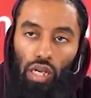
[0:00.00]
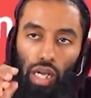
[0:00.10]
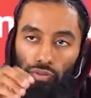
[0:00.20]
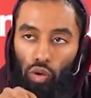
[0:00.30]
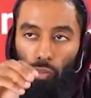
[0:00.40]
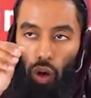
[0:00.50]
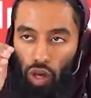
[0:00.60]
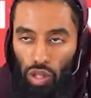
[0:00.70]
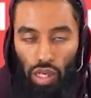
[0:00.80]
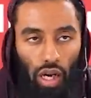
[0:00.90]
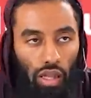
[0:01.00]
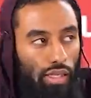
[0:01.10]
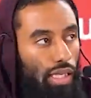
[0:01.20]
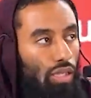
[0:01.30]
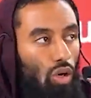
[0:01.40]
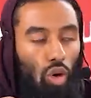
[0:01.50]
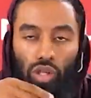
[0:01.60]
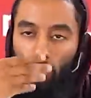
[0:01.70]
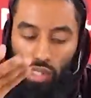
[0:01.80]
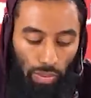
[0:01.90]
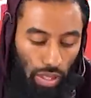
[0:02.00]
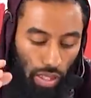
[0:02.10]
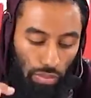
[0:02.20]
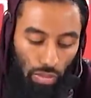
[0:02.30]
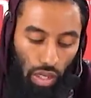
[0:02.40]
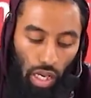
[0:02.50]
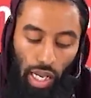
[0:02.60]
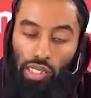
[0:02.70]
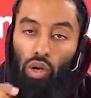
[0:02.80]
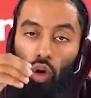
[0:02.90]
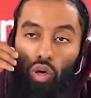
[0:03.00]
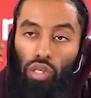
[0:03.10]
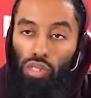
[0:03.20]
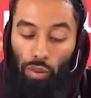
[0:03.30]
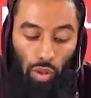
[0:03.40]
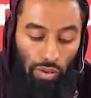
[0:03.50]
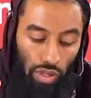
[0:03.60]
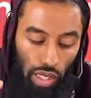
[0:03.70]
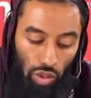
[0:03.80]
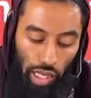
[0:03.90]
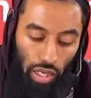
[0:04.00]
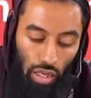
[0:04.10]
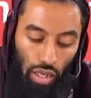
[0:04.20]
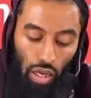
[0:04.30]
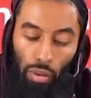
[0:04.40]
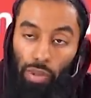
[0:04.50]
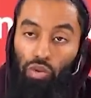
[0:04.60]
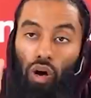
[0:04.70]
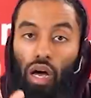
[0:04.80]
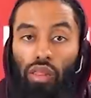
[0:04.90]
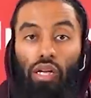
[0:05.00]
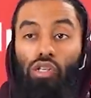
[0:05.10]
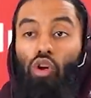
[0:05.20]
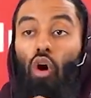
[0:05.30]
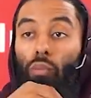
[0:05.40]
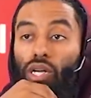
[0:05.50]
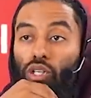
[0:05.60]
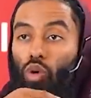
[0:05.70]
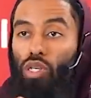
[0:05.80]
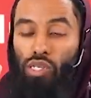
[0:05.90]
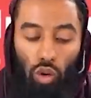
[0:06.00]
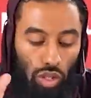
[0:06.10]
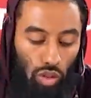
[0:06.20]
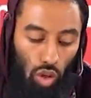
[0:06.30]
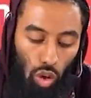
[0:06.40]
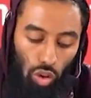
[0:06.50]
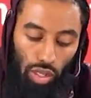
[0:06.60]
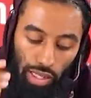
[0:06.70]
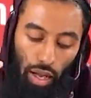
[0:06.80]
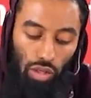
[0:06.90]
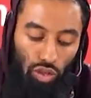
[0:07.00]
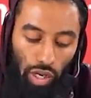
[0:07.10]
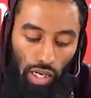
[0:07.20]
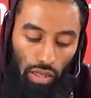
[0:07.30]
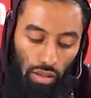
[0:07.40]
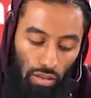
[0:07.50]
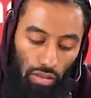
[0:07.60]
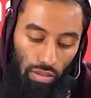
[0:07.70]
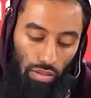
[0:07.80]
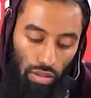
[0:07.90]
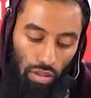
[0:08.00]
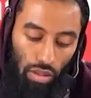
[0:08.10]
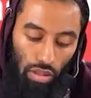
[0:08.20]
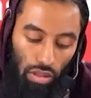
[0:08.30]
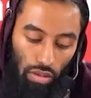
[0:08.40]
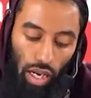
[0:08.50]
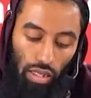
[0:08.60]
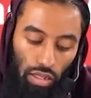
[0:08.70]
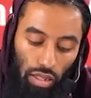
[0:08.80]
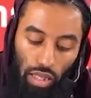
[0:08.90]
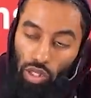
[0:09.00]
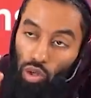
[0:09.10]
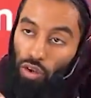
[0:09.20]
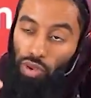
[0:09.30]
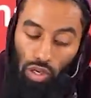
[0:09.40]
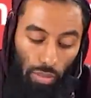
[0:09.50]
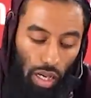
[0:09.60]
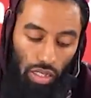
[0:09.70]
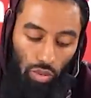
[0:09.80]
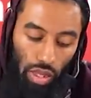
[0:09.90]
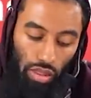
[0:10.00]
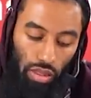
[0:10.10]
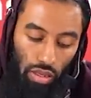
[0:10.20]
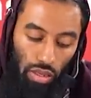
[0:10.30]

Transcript: If you boycotting others is not going to discipline them, it's not going to stop whatever they're doing, but rather so much good is going to go down the drain, right? That you have been commanded with.